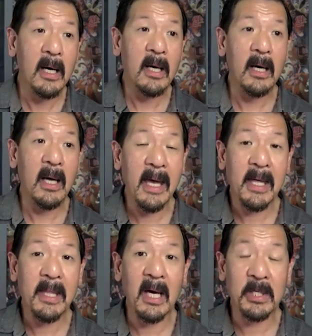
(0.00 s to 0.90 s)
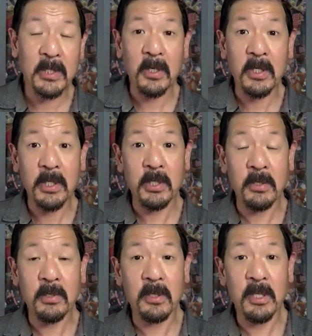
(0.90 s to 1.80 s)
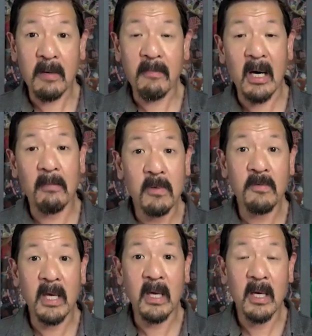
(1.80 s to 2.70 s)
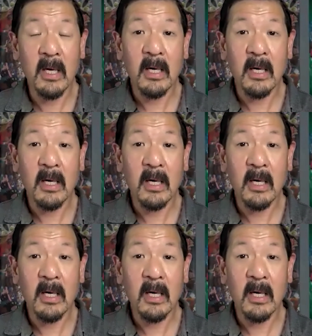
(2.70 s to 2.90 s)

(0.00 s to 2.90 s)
and I started to think about moving